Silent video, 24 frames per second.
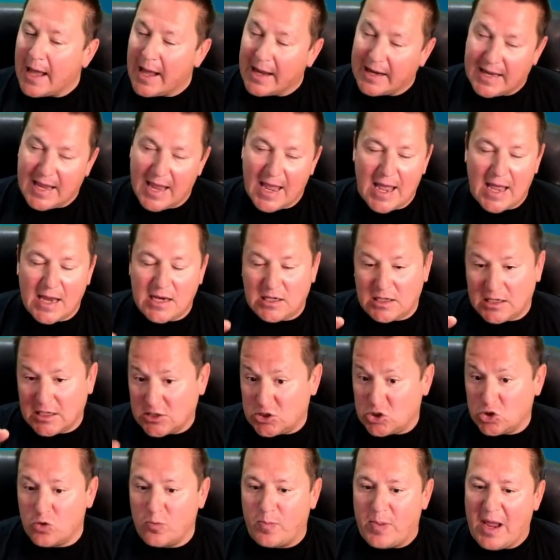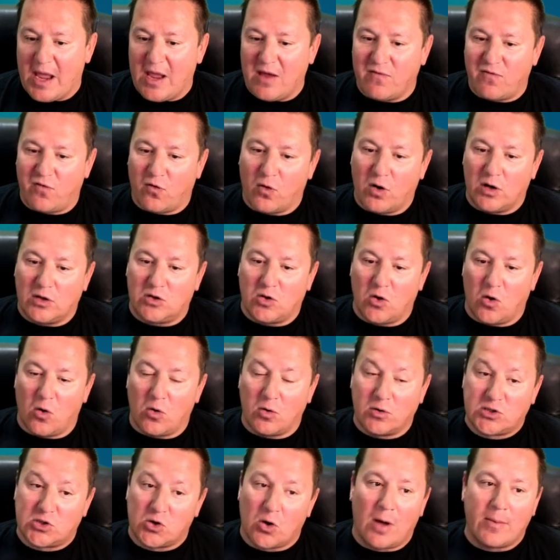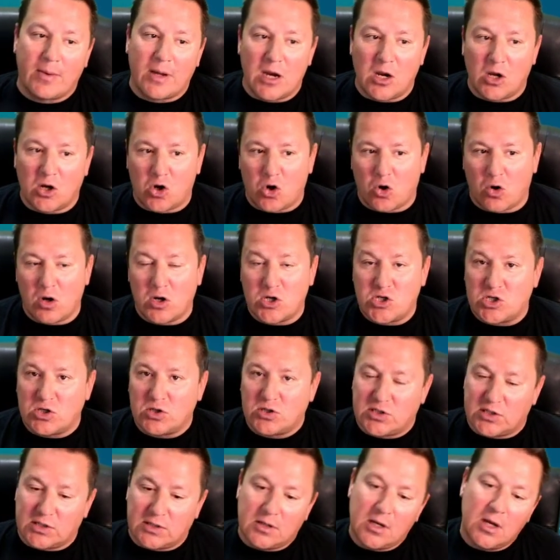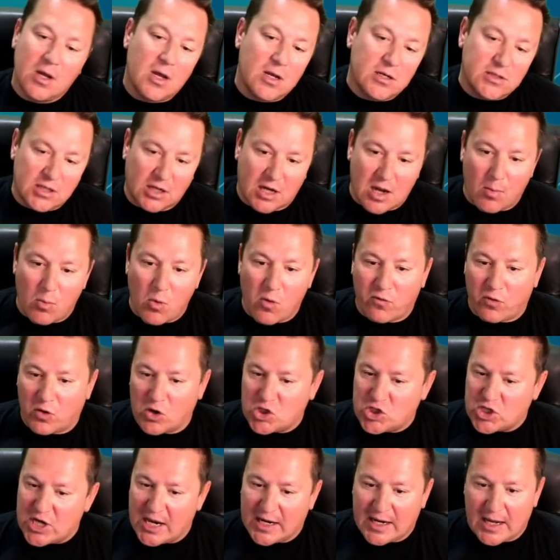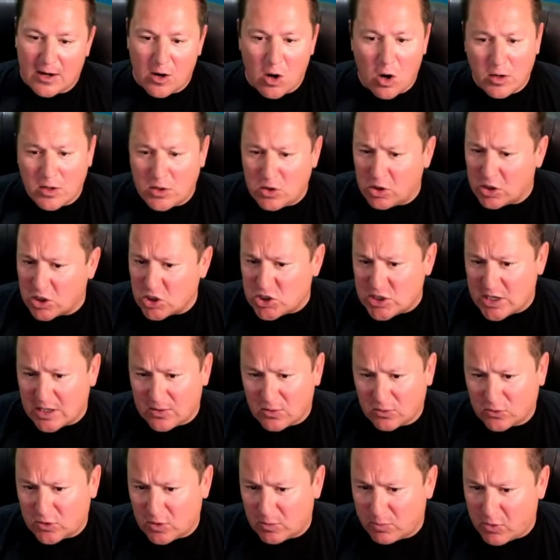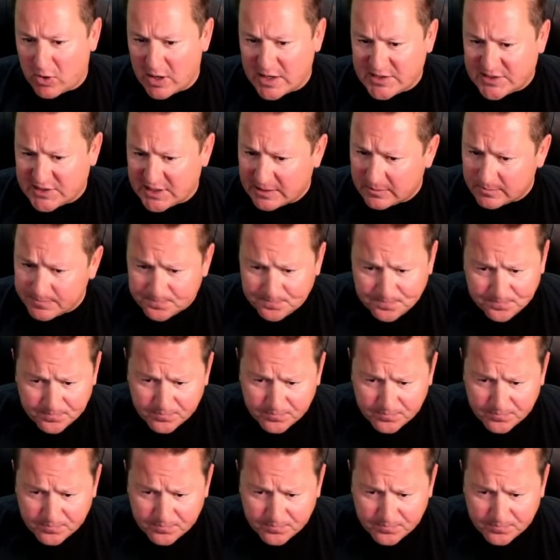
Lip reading: Again, you do pay for it though, so I'm going to encourage you to come over and check it out, and you can check out their pricing.